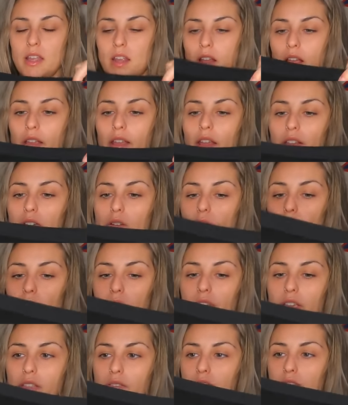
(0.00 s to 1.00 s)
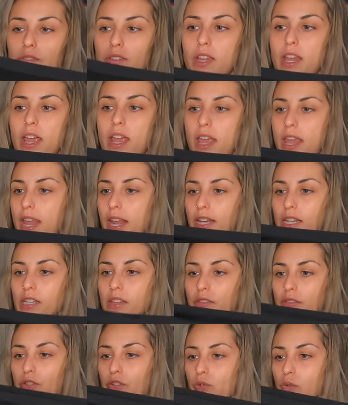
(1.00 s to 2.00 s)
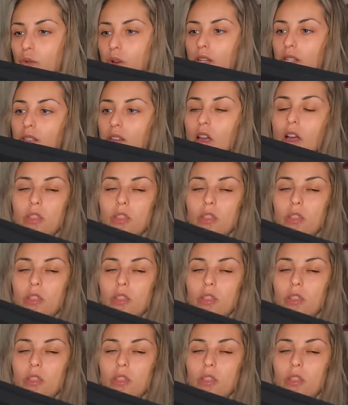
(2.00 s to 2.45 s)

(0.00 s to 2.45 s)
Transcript: I, I don't think there's any other choice